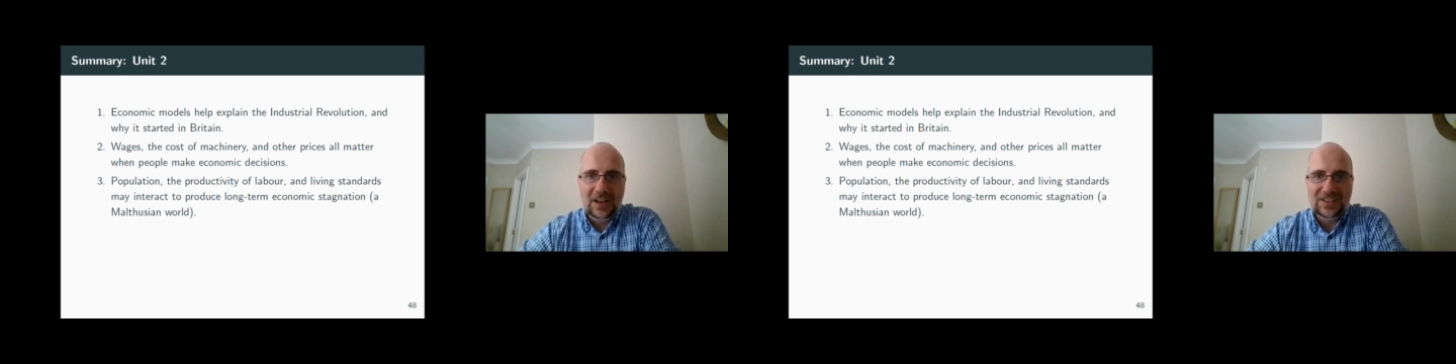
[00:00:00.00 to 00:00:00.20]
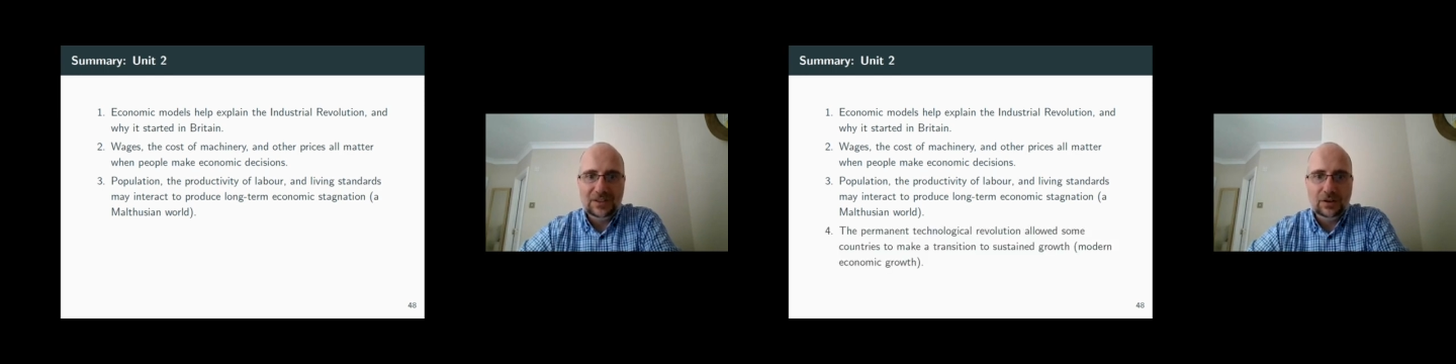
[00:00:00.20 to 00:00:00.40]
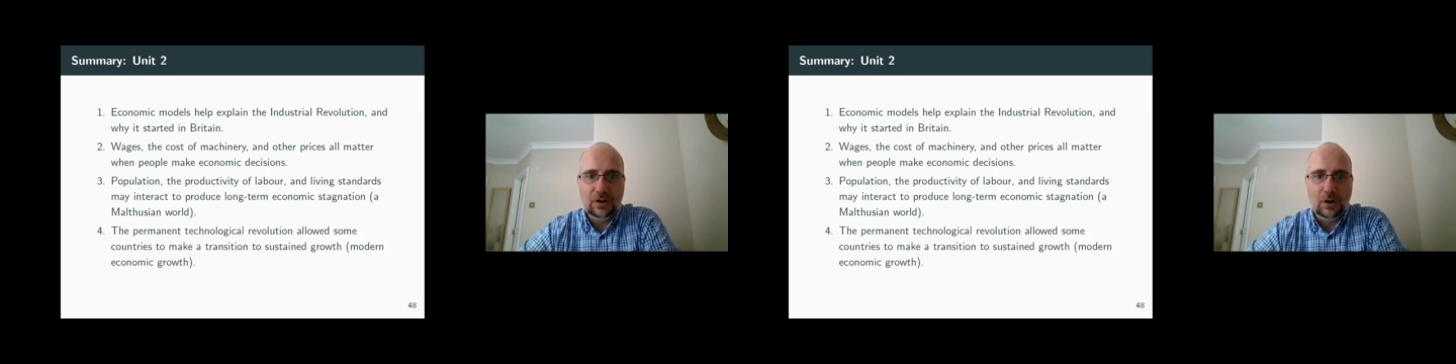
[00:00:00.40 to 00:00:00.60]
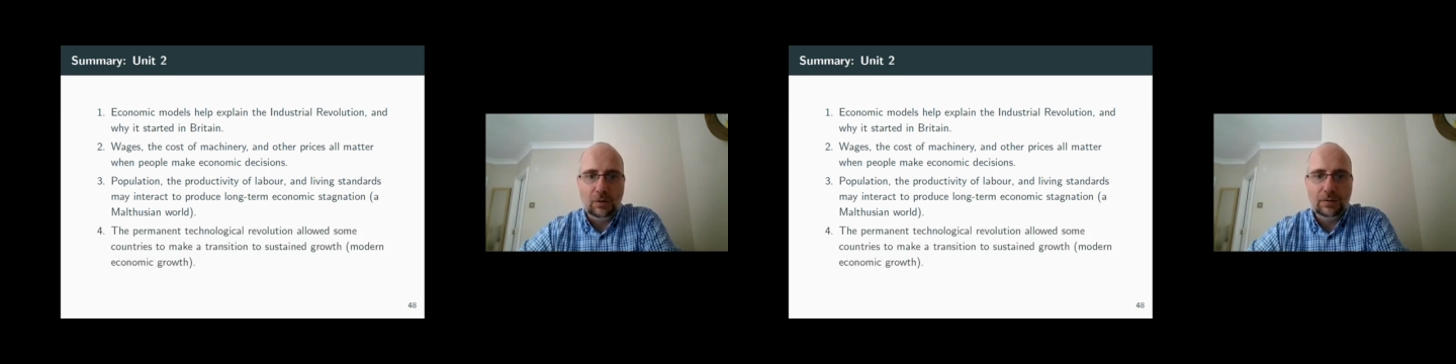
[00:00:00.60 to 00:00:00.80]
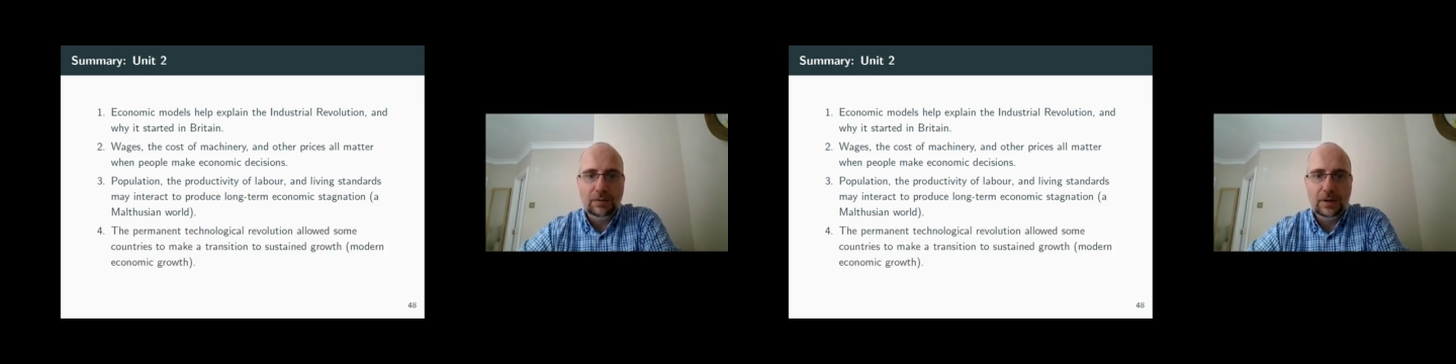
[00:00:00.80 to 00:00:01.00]
faster
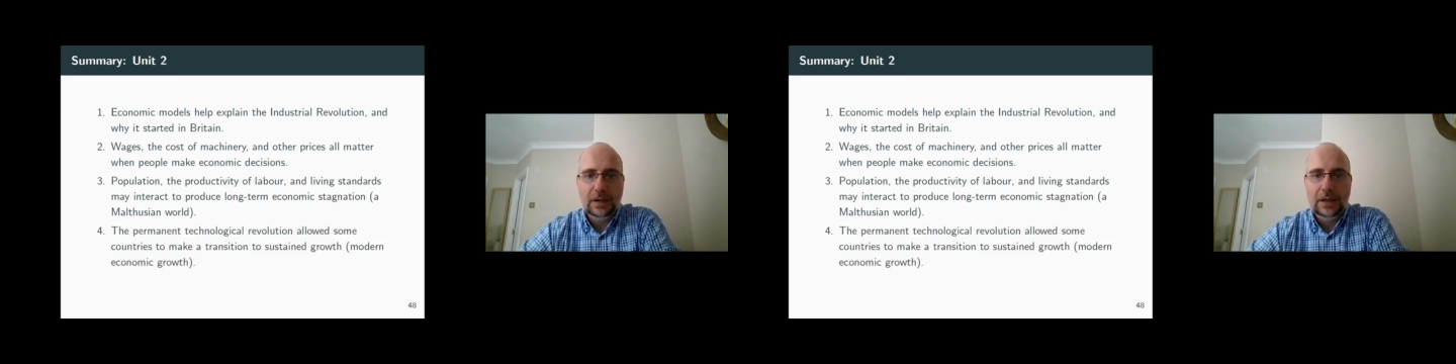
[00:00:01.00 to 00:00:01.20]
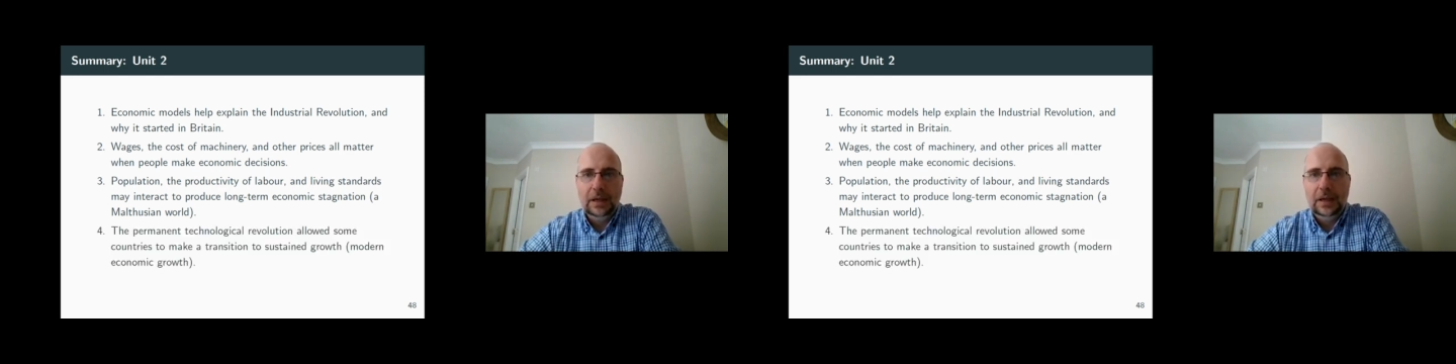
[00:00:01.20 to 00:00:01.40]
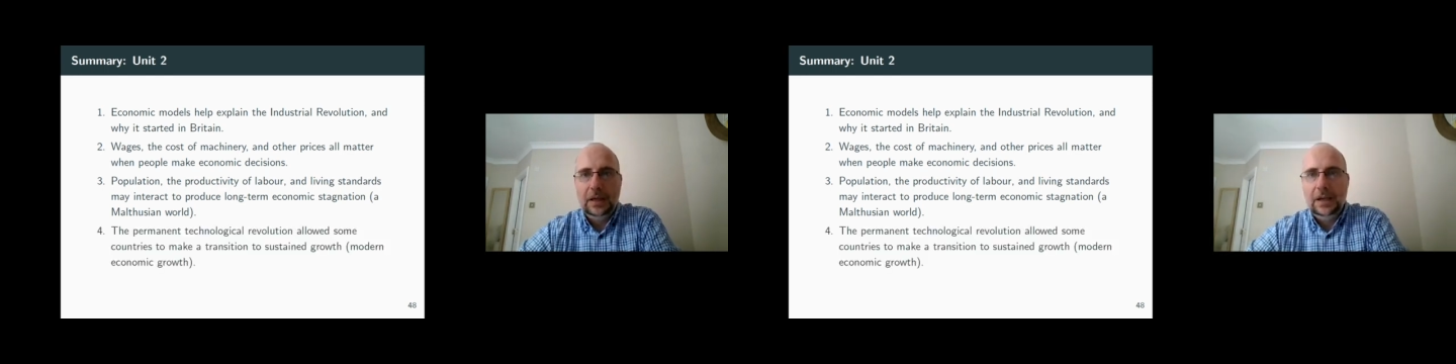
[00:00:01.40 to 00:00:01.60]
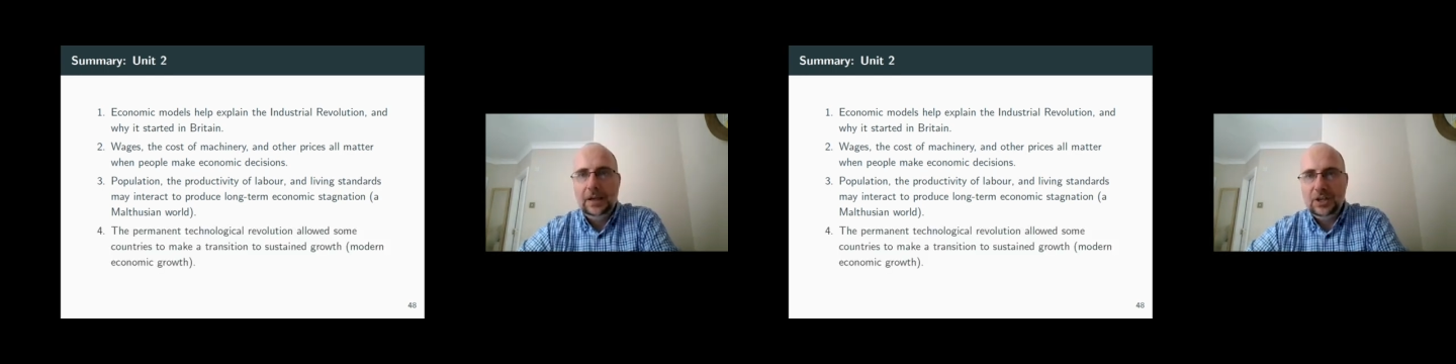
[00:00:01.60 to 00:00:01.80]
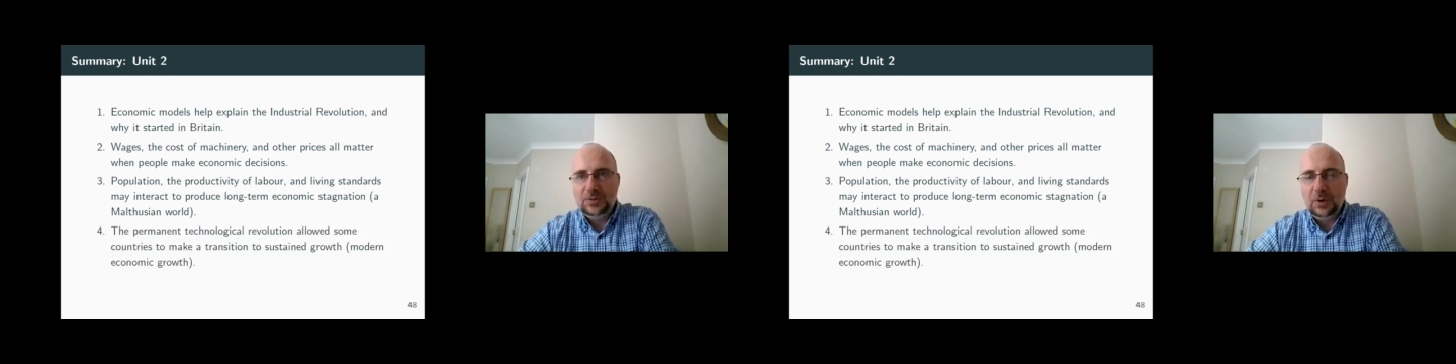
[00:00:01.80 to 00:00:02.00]
growth
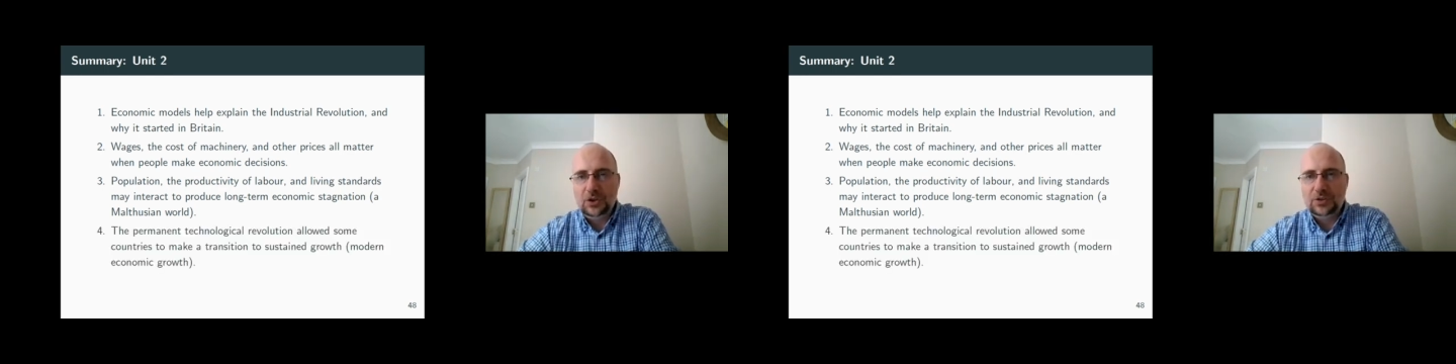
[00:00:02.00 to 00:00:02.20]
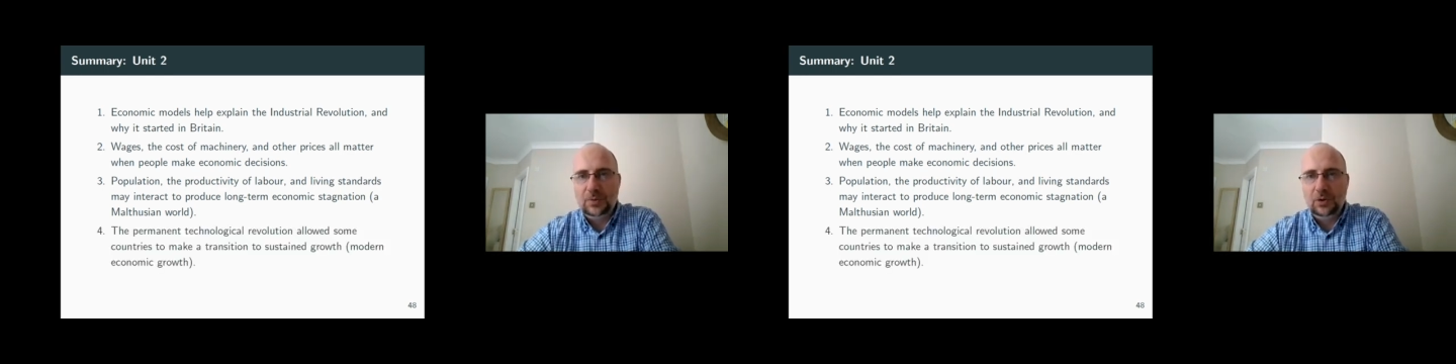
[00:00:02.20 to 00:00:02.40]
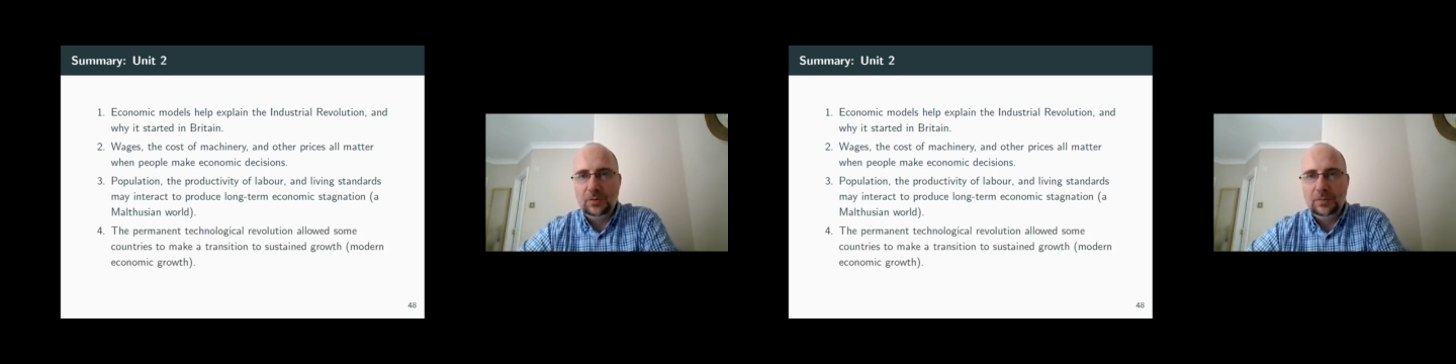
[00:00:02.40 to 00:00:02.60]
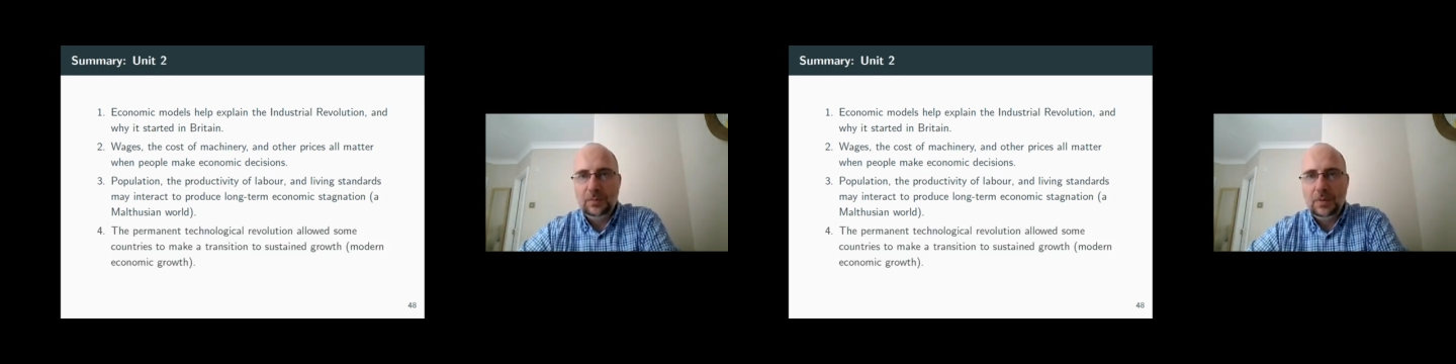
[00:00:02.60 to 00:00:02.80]
is possible.